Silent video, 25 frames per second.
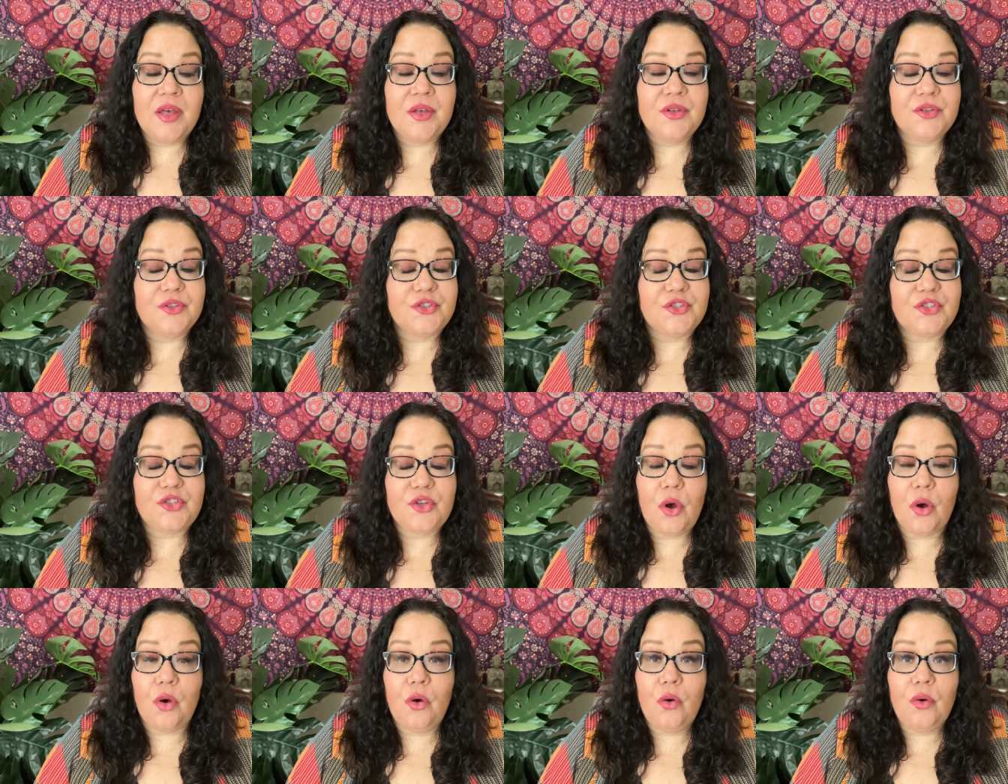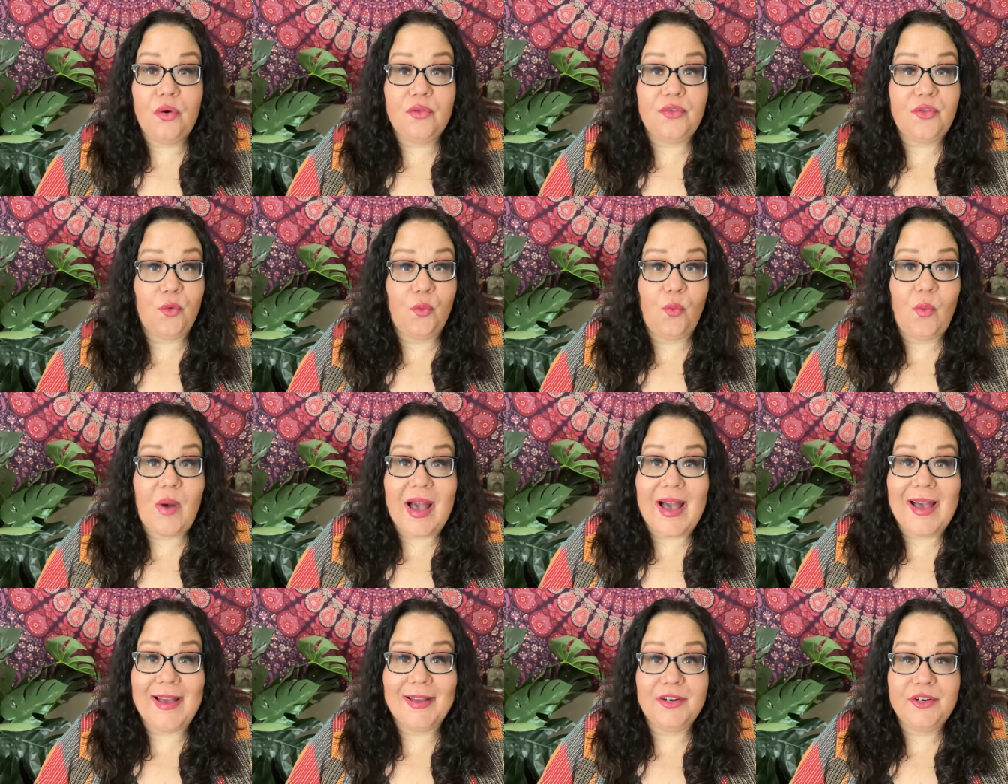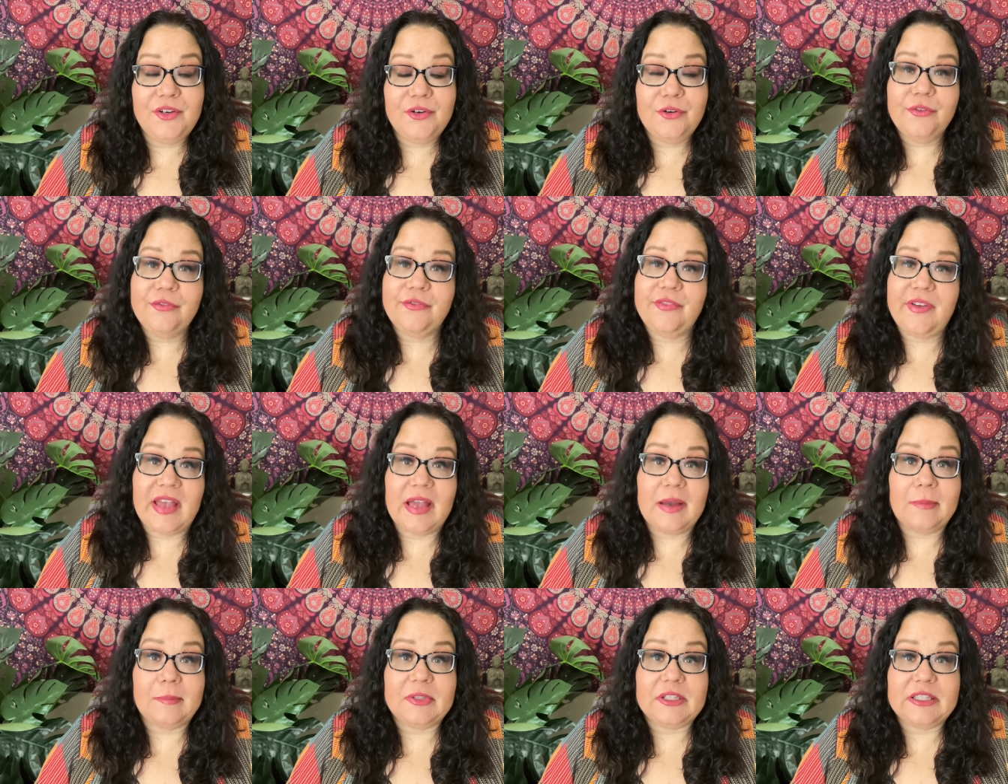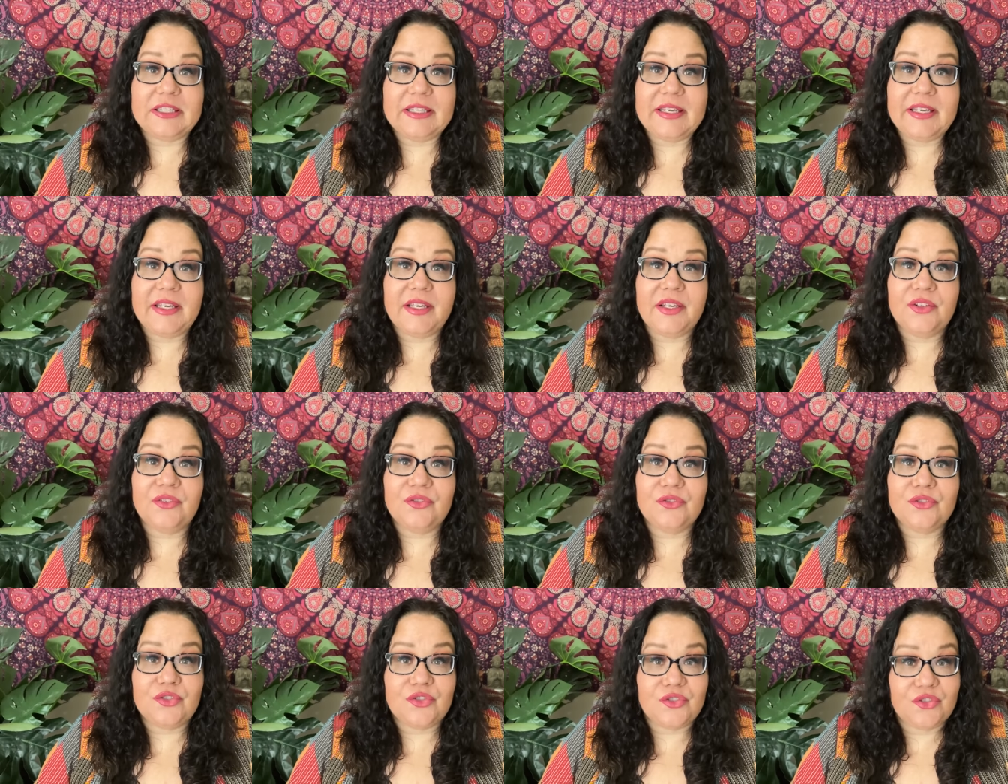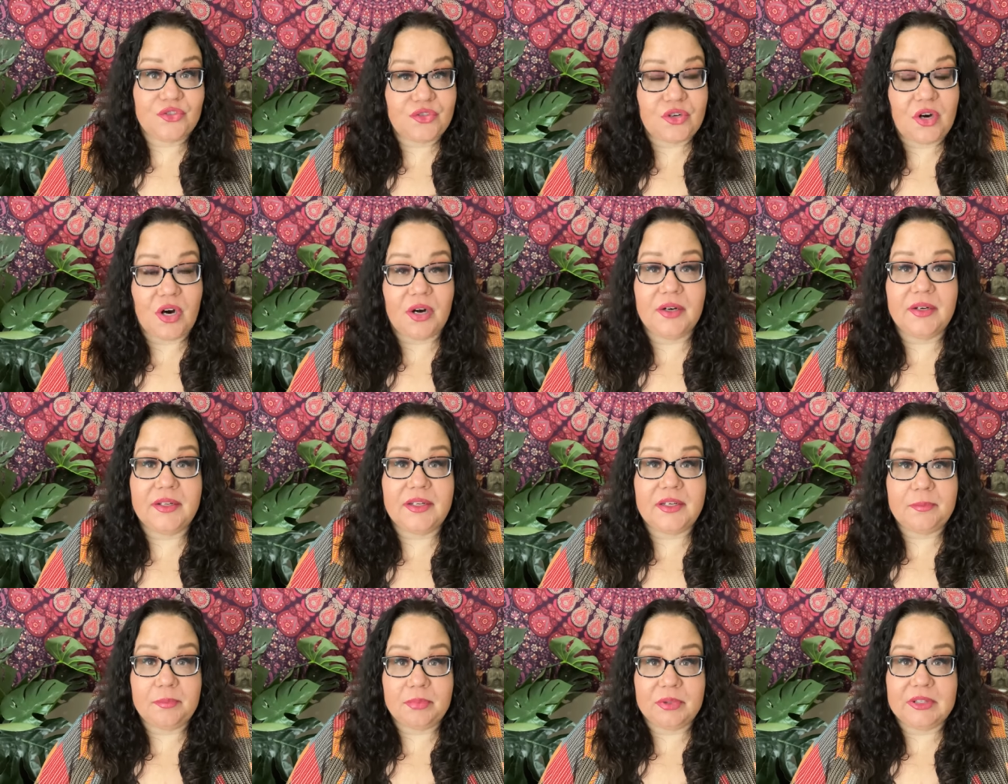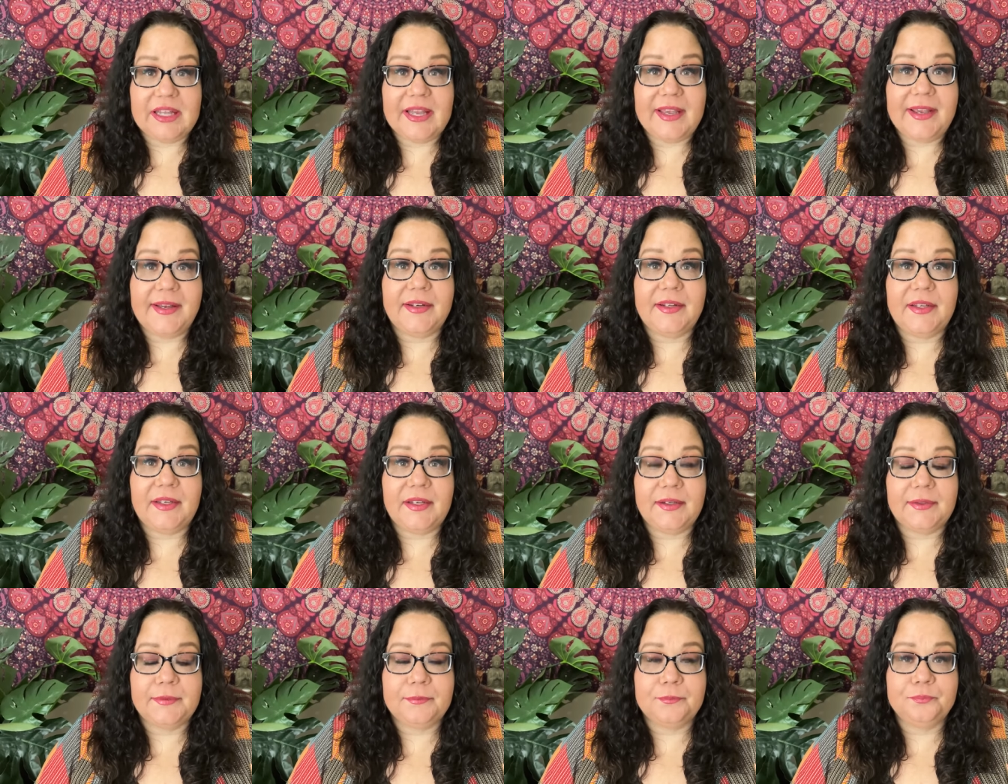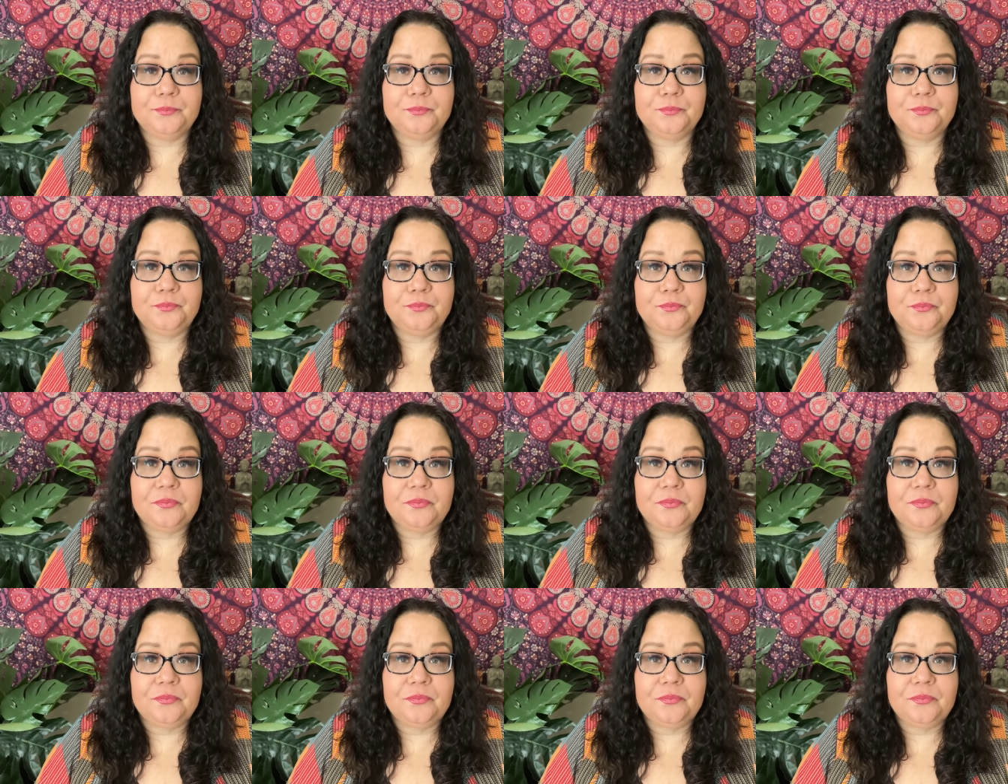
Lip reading: So the Wagner family started planning.